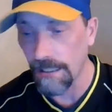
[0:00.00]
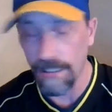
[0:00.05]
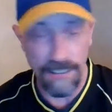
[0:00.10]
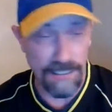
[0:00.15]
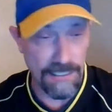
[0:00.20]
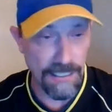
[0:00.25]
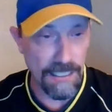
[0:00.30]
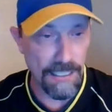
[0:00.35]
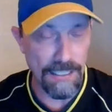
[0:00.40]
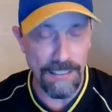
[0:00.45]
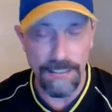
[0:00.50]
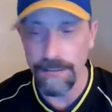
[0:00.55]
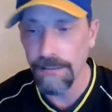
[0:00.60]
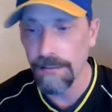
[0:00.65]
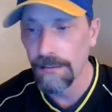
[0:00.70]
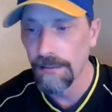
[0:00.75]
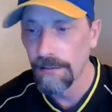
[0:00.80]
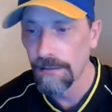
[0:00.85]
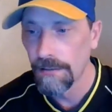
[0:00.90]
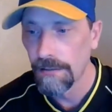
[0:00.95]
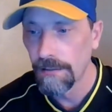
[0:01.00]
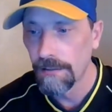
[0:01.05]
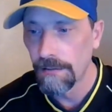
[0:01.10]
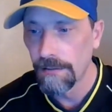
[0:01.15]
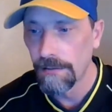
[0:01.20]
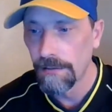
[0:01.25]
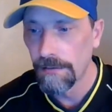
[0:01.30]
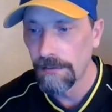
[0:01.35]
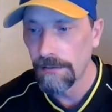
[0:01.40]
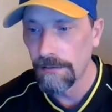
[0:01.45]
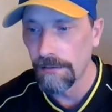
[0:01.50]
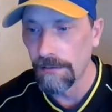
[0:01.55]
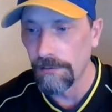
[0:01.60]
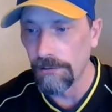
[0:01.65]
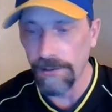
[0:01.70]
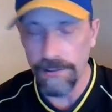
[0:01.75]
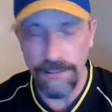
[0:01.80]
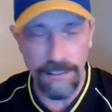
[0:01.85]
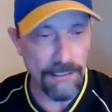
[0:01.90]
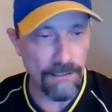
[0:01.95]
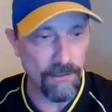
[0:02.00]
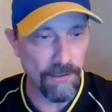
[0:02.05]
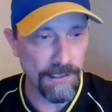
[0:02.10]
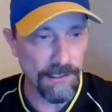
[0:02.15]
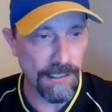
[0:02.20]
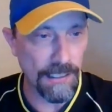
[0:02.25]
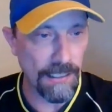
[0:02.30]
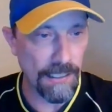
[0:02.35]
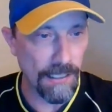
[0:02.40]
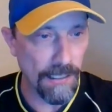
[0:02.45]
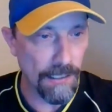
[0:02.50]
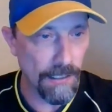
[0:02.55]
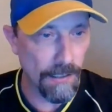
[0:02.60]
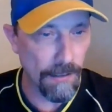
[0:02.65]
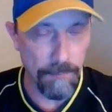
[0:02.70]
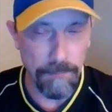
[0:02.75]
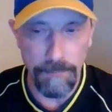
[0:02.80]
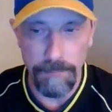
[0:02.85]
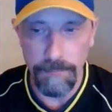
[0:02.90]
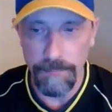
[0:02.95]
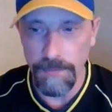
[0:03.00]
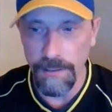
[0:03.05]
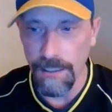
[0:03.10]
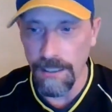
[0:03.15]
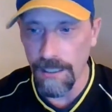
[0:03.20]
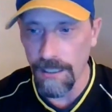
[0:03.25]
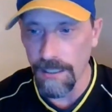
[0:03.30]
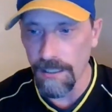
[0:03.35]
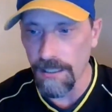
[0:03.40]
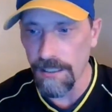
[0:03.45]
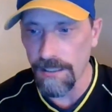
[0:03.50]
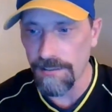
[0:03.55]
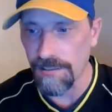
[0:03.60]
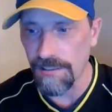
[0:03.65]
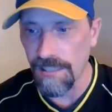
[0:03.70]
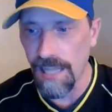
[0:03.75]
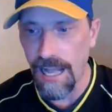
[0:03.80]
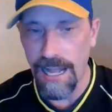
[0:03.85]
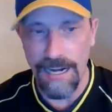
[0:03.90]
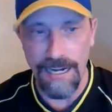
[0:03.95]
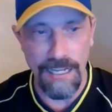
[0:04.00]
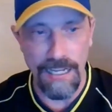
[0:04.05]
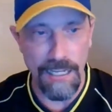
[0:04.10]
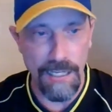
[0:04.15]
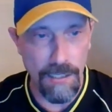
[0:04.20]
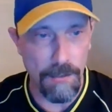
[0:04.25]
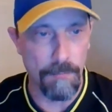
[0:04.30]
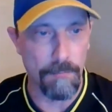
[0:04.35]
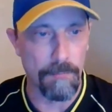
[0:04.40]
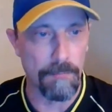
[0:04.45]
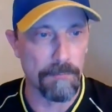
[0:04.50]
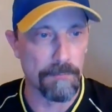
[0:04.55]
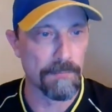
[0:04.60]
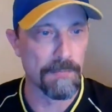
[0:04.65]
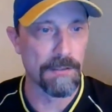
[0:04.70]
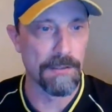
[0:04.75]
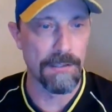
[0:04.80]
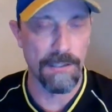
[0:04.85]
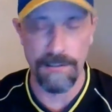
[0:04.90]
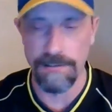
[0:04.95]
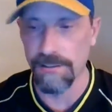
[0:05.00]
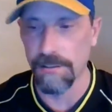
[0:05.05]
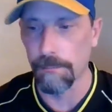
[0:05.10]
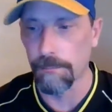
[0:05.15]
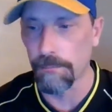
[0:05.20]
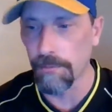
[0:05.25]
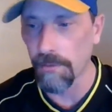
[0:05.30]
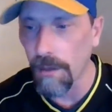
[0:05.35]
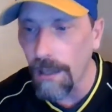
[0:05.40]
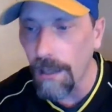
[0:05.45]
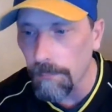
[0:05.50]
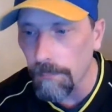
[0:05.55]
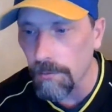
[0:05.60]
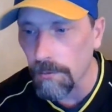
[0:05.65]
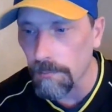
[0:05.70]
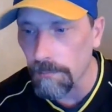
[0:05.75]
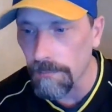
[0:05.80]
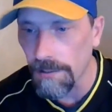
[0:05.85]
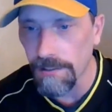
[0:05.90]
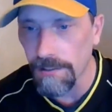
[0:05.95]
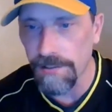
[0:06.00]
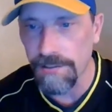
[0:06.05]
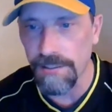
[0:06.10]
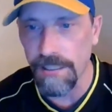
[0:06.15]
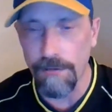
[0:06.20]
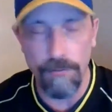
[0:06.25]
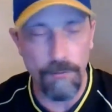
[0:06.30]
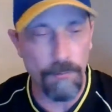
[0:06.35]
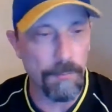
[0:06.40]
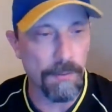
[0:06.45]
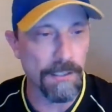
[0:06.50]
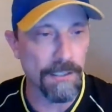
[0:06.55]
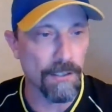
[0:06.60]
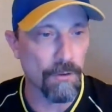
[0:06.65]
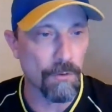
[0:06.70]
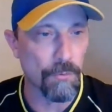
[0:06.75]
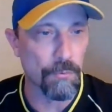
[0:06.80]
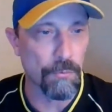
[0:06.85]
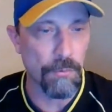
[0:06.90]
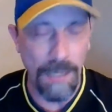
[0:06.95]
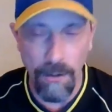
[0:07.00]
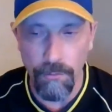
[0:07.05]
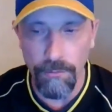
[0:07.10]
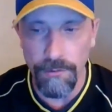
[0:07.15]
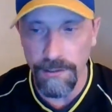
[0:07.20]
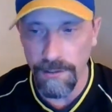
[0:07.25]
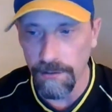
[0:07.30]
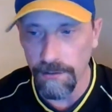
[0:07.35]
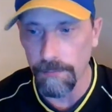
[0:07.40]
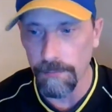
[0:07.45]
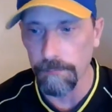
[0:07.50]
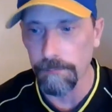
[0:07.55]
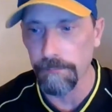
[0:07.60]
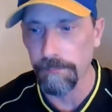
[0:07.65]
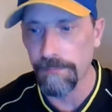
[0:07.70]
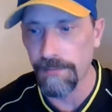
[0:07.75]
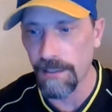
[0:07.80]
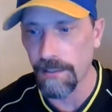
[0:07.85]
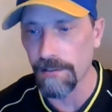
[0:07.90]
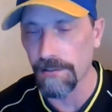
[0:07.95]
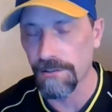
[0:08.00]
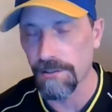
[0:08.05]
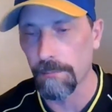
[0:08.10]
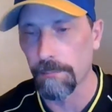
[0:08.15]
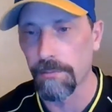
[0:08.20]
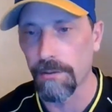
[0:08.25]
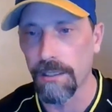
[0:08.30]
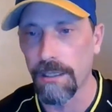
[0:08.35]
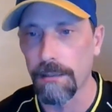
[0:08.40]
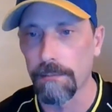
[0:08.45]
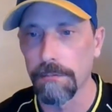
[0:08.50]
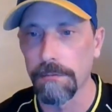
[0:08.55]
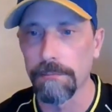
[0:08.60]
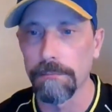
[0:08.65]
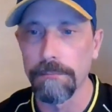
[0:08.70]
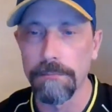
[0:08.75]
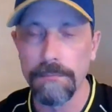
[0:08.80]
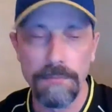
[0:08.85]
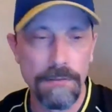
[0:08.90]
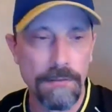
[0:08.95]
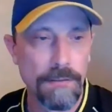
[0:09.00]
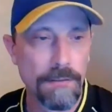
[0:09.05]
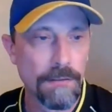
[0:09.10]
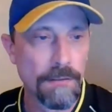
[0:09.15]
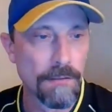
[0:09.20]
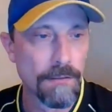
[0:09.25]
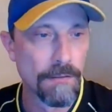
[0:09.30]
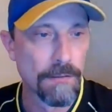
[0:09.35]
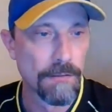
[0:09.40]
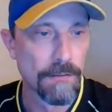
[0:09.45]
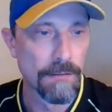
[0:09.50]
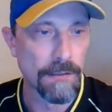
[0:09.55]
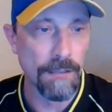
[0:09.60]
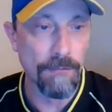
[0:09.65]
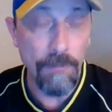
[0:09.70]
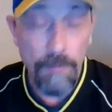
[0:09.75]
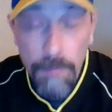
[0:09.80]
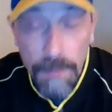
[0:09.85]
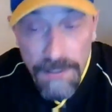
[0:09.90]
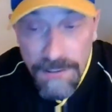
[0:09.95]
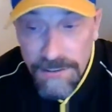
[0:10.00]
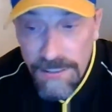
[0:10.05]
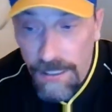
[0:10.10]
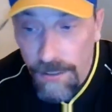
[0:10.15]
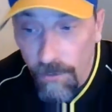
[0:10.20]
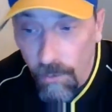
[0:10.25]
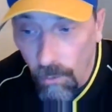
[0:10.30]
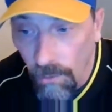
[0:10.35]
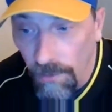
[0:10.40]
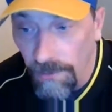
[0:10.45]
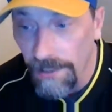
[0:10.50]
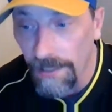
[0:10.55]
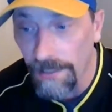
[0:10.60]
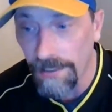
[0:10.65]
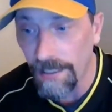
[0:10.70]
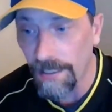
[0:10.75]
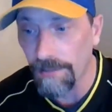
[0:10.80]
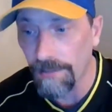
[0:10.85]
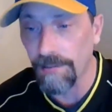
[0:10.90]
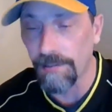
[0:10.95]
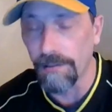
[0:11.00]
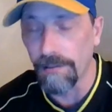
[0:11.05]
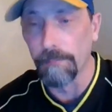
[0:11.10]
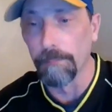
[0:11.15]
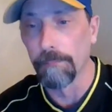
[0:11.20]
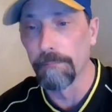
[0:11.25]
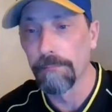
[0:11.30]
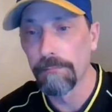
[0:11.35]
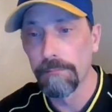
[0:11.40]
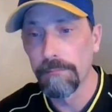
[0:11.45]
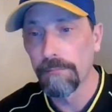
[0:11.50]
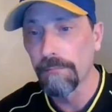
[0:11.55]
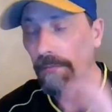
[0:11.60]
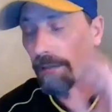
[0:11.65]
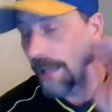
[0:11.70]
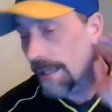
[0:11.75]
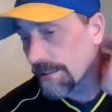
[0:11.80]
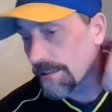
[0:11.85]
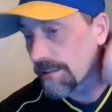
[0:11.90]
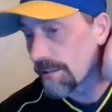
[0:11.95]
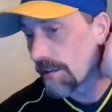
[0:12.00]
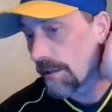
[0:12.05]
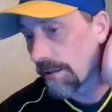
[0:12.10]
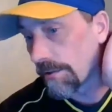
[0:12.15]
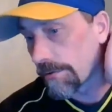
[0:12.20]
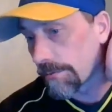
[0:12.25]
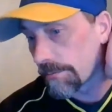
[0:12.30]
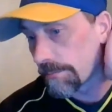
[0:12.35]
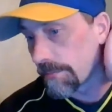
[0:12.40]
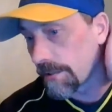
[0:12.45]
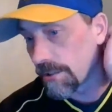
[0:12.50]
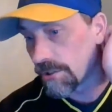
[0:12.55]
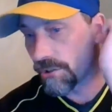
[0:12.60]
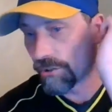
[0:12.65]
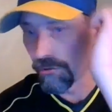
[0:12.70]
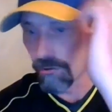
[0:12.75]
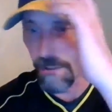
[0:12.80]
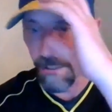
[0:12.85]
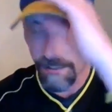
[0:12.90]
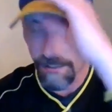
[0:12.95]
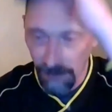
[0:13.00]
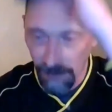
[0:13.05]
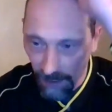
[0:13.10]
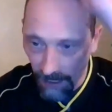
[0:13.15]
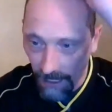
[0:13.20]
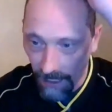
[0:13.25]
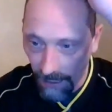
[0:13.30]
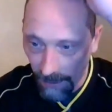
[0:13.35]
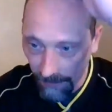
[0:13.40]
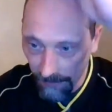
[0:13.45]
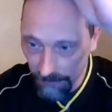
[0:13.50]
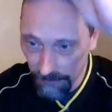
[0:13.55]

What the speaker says: Again, look at him. It's not him that's the problem. It's everybody around him that is the problem. Everybody's getting old on that team. That's another issue that they got.